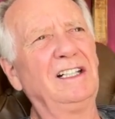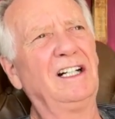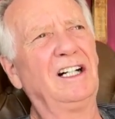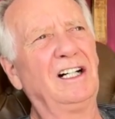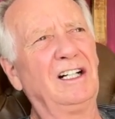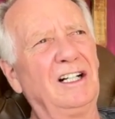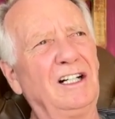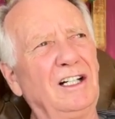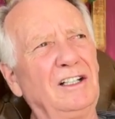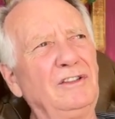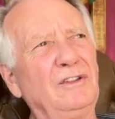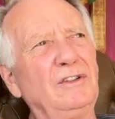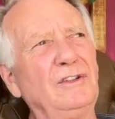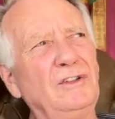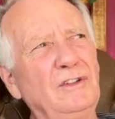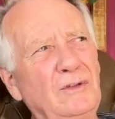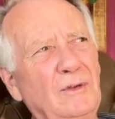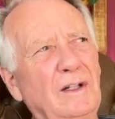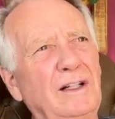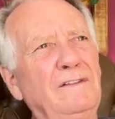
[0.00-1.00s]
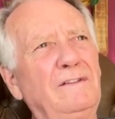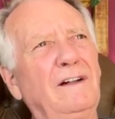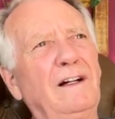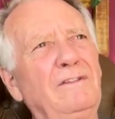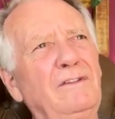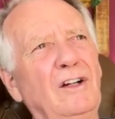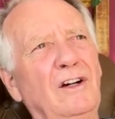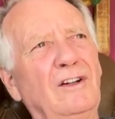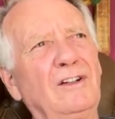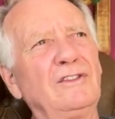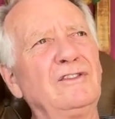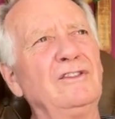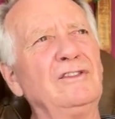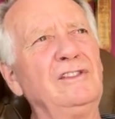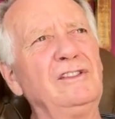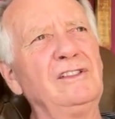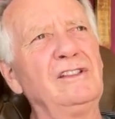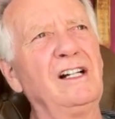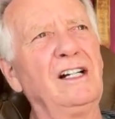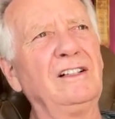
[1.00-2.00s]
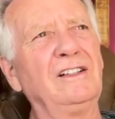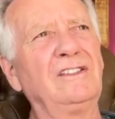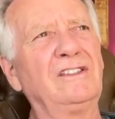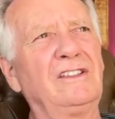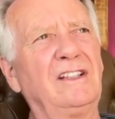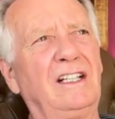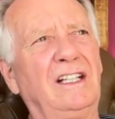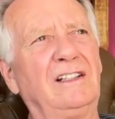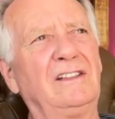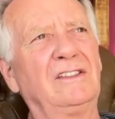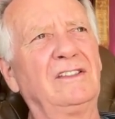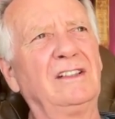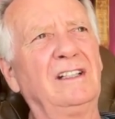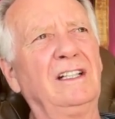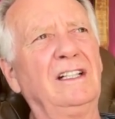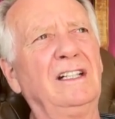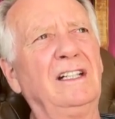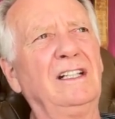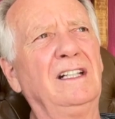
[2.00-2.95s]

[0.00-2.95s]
$125 in the United States,